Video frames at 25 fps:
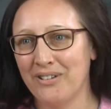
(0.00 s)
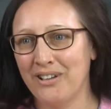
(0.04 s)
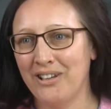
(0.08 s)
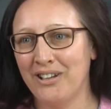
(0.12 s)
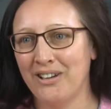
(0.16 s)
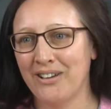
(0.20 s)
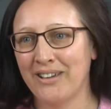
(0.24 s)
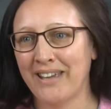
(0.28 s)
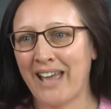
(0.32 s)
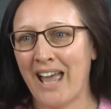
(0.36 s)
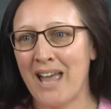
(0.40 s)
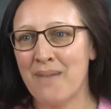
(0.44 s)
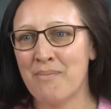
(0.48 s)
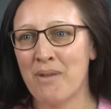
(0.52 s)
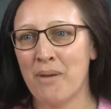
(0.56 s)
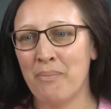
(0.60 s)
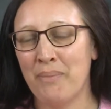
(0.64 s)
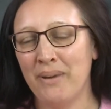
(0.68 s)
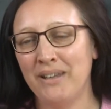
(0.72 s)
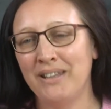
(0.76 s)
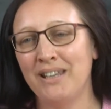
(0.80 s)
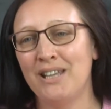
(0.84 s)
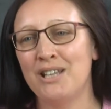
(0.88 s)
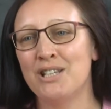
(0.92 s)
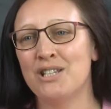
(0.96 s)
you know, came up
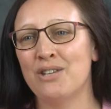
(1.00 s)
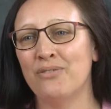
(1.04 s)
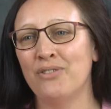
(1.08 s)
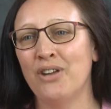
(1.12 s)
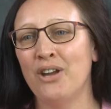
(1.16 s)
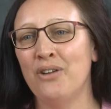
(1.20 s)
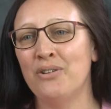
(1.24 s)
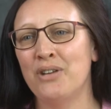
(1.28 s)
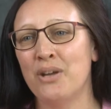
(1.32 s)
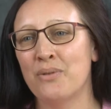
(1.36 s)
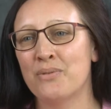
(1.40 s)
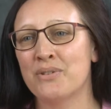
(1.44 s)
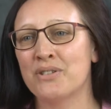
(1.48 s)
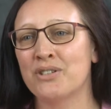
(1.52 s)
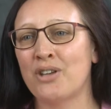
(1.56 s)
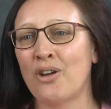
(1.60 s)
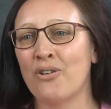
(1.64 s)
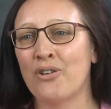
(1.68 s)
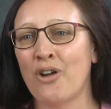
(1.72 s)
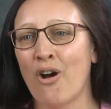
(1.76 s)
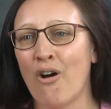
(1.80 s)
in the interview, and he was so